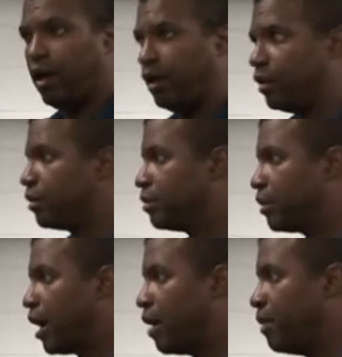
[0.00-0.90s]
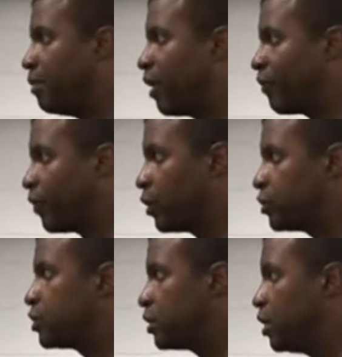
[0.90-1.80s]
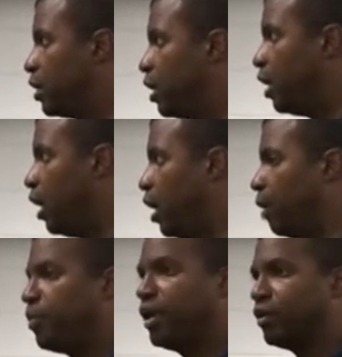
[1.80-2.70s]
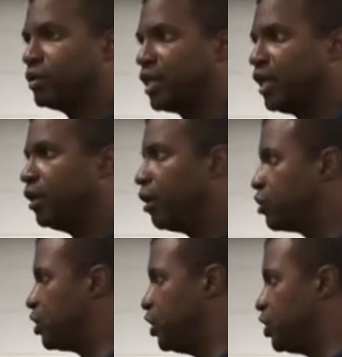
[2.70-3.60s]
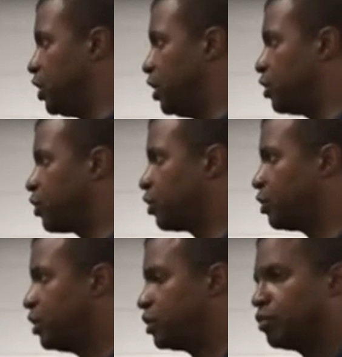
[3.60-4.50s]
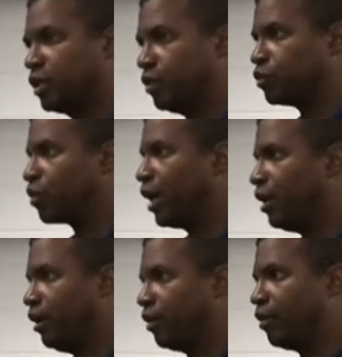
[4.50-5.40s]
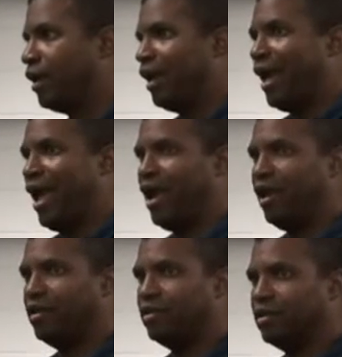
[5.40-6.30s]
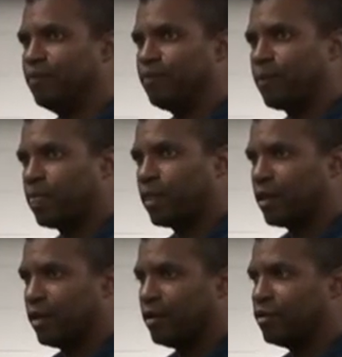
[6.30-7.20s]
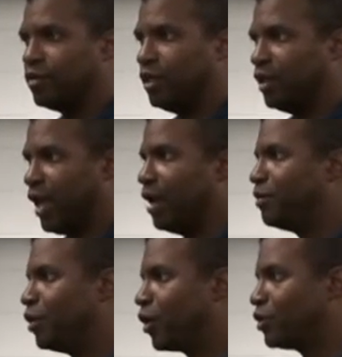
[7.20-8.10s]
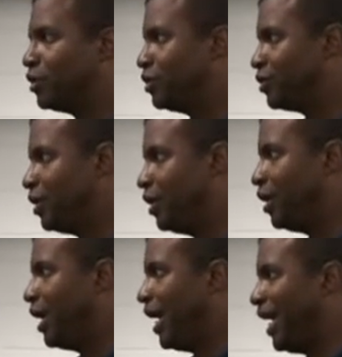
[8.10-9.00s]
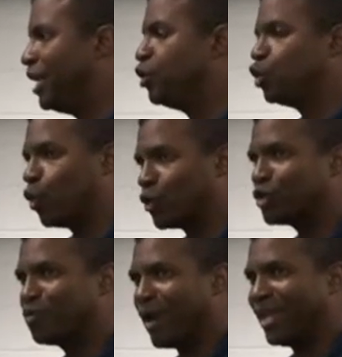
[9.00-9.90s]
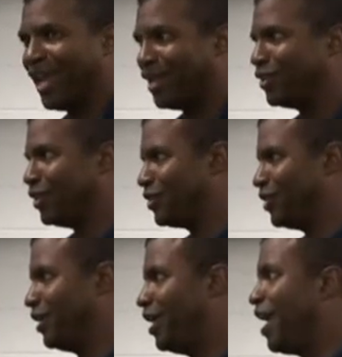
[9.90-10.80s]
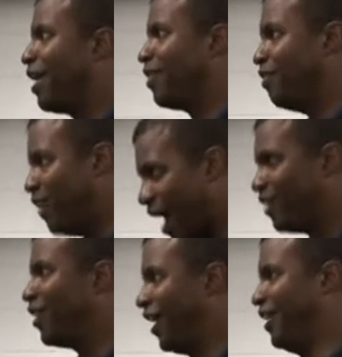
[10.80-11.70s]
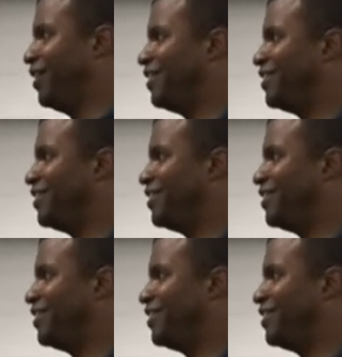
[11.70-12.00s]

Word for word: I made my first appearance at an RTC in the 3rd District. It was right here. And the Hamden RTC endorsed my candidacy that night.